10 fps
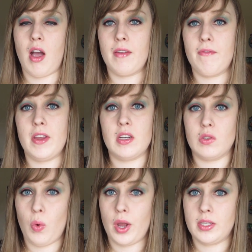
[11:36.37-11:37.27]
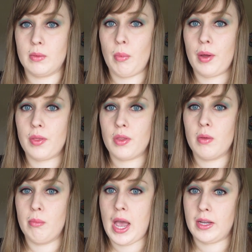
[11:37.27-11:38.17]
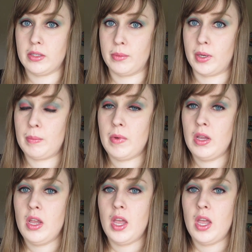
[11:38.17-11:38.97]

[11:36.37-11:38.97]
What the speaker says: I feed it twice a month maximum.